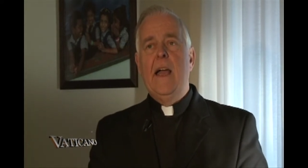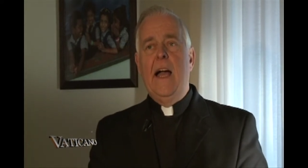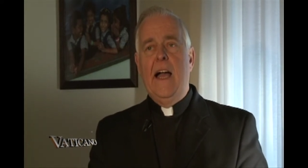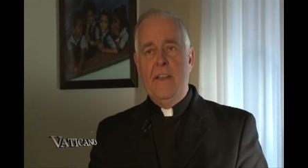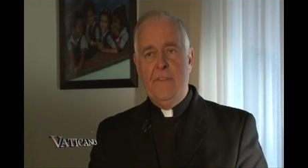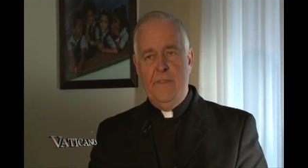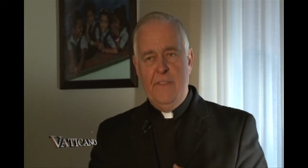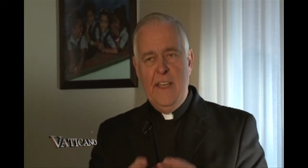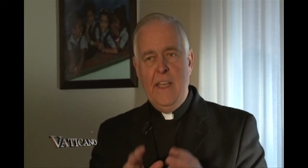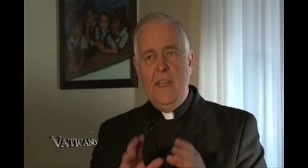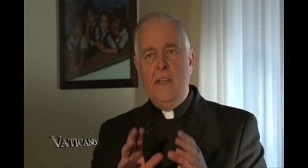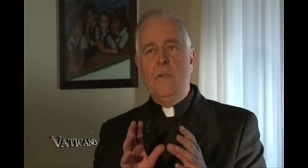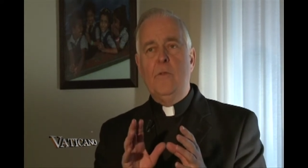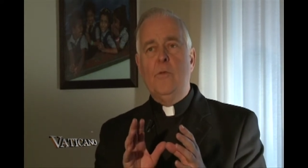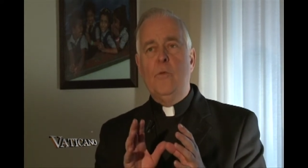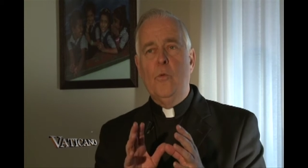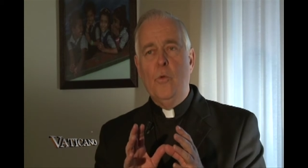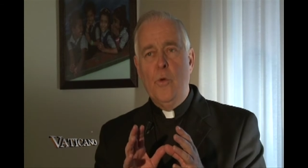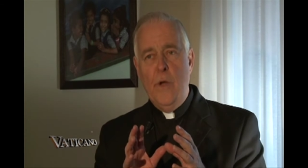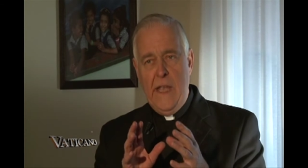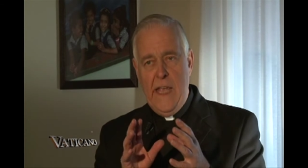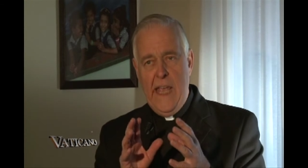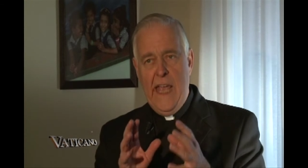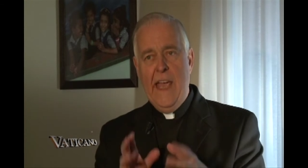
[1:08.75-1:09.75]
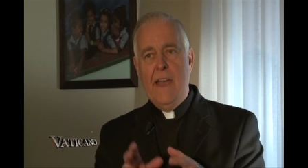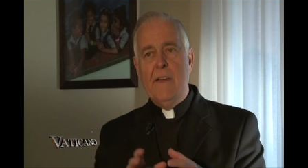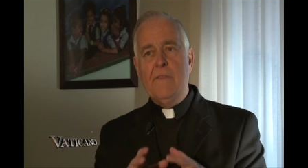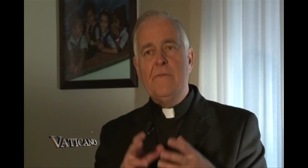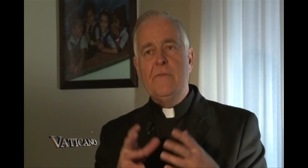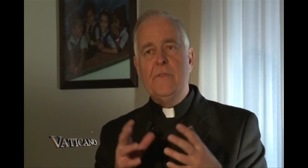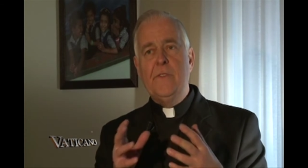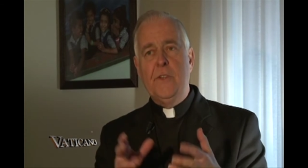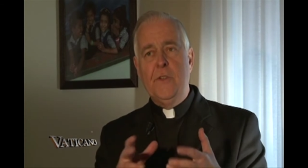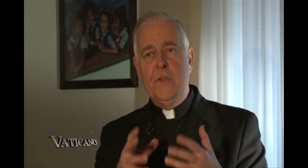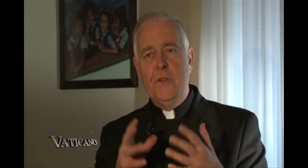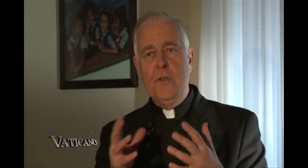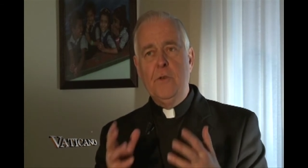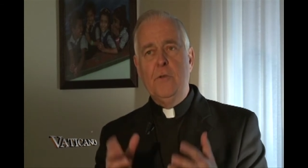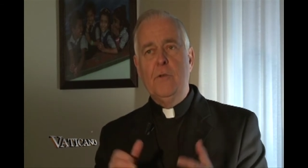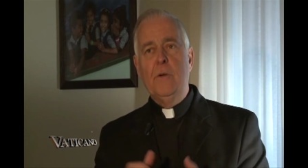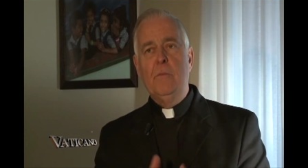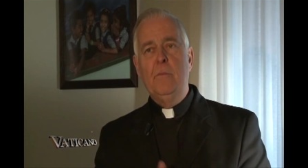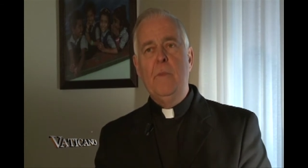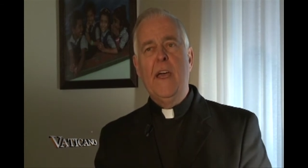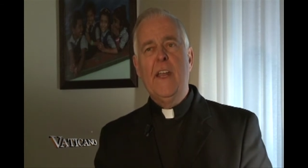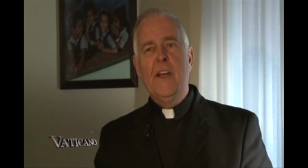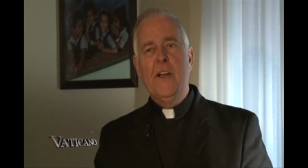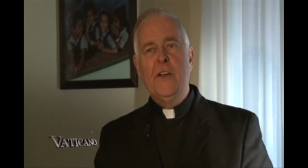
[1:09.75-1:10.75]
I think we have to do
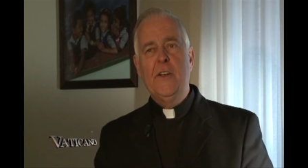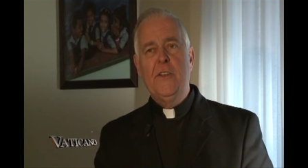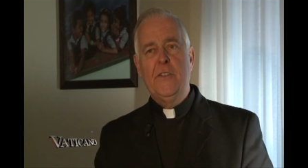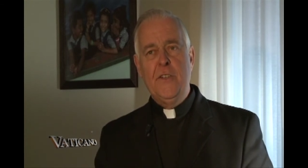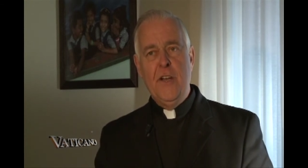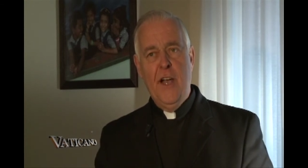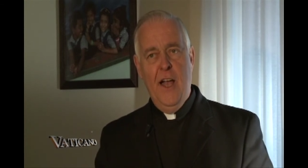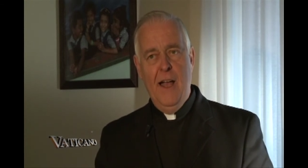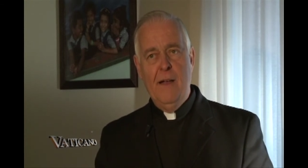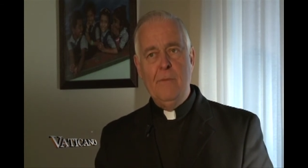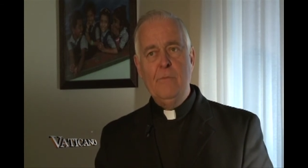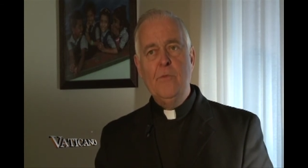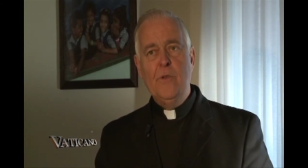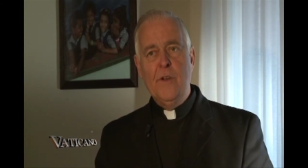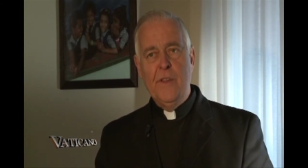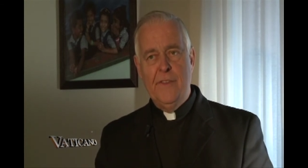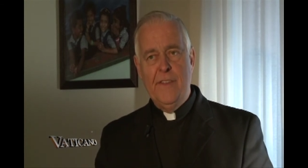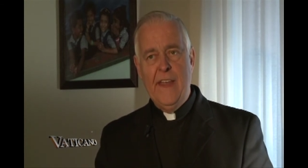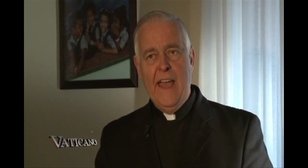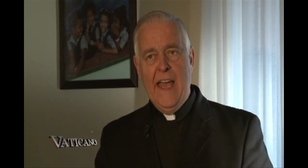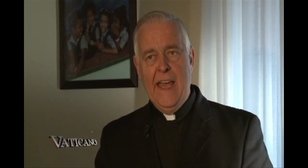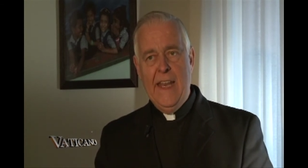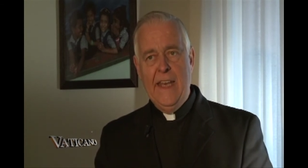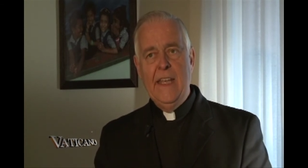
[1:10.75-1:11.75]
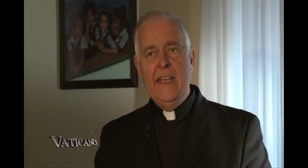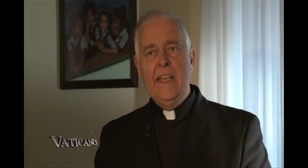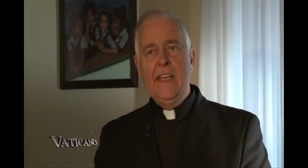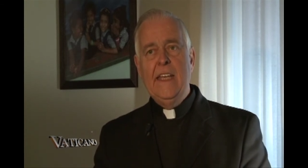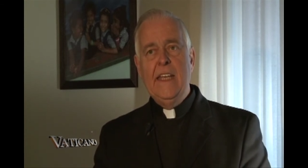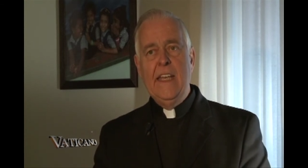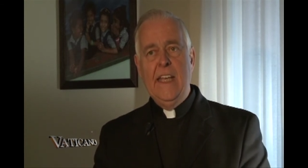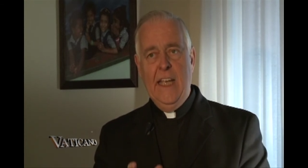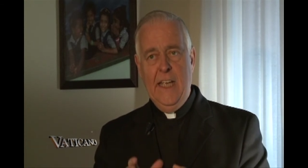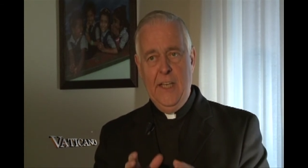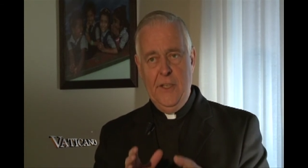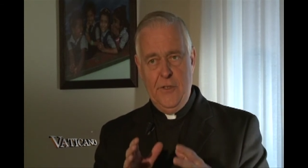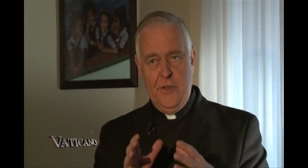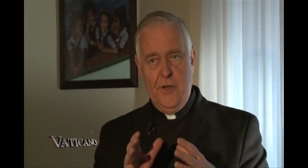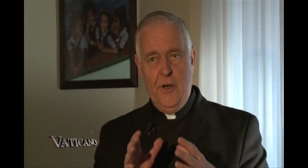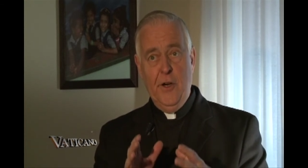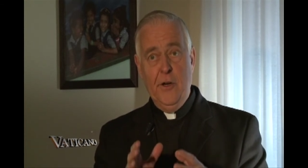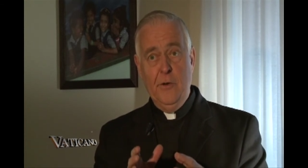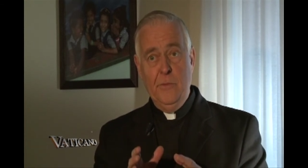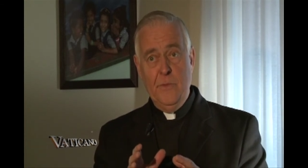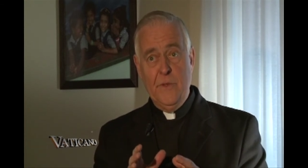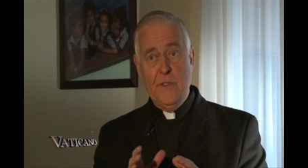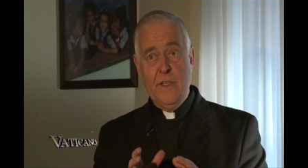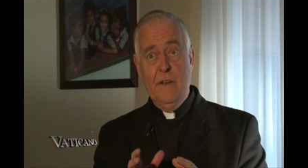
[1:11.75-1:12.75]
a better job with that in
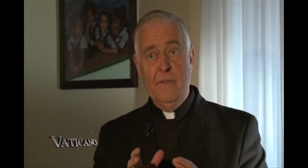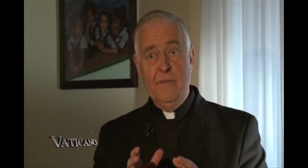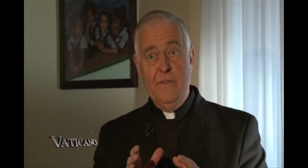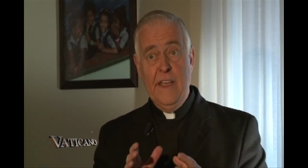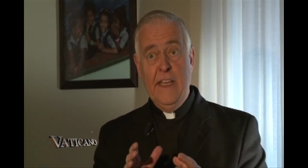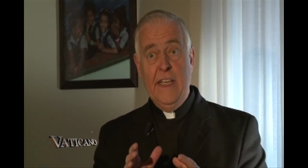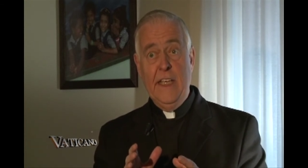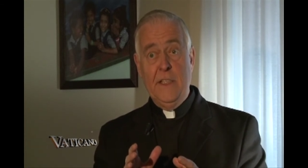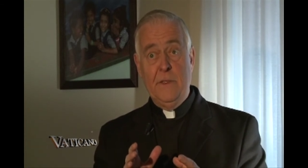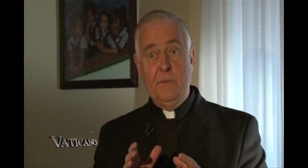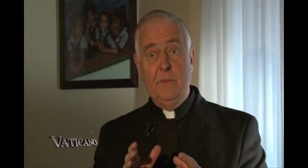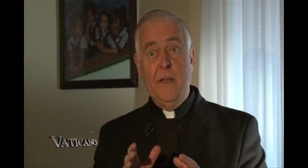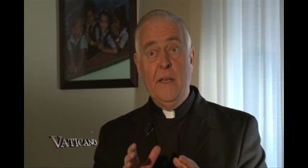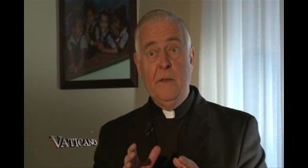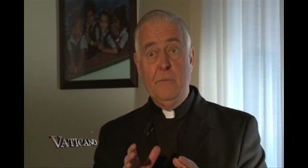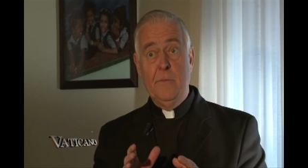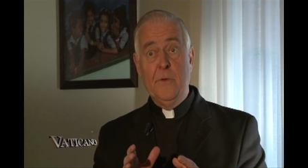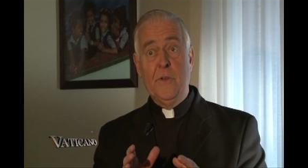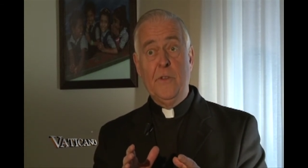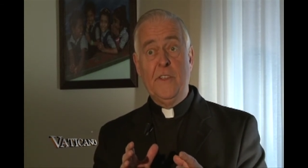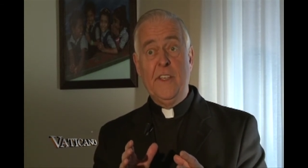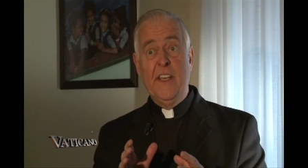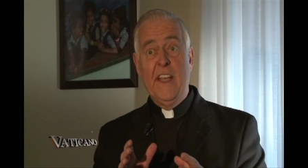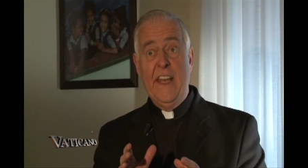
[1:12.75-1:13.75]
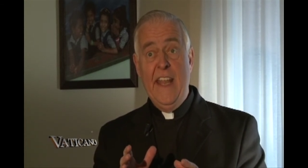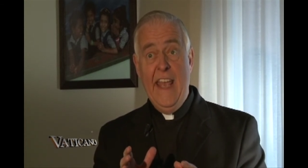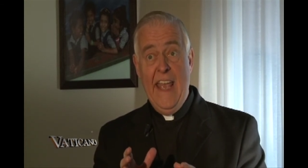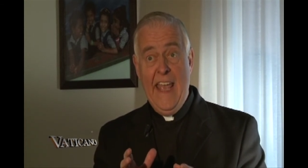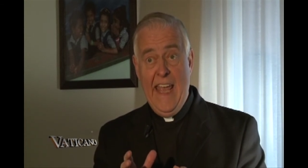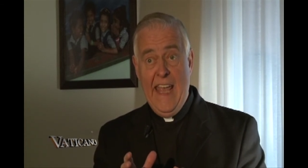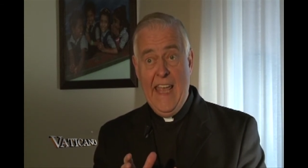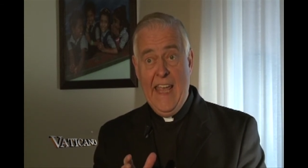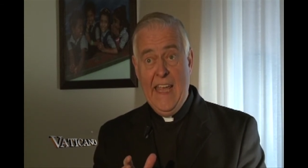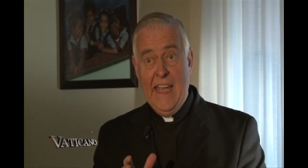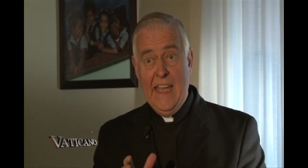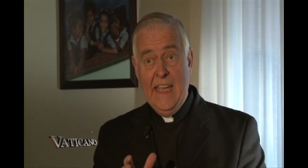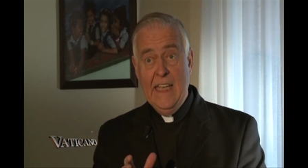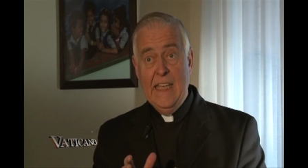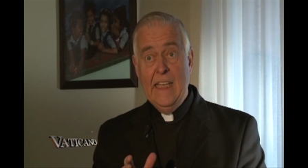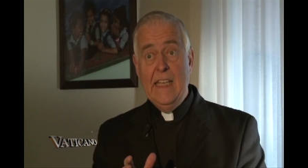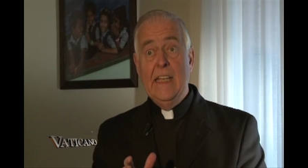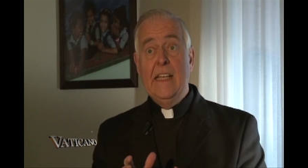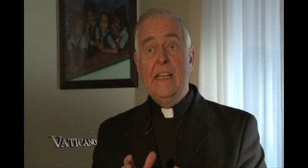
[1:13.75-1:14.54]
terms of these people today